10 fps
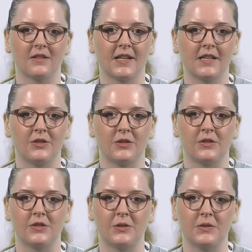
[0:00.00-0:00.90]
likely due
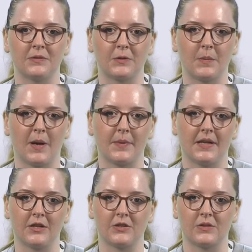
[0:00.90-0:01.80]
to two different
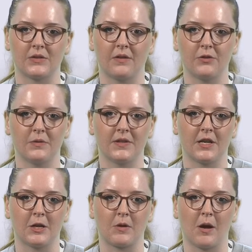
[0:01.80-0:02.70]
populations of the
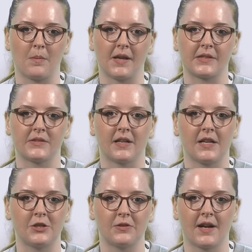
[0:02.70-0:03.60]
ruthenium complex that
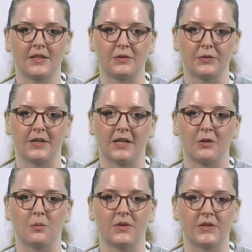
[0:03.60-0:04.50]
interact
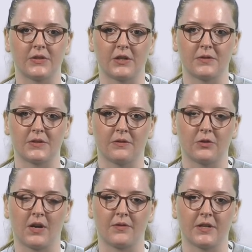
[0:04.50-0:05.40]
differently with the surface of the
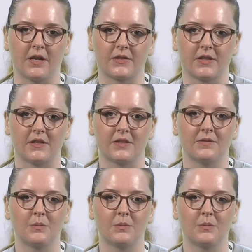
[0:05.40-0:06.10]
graphene oxide.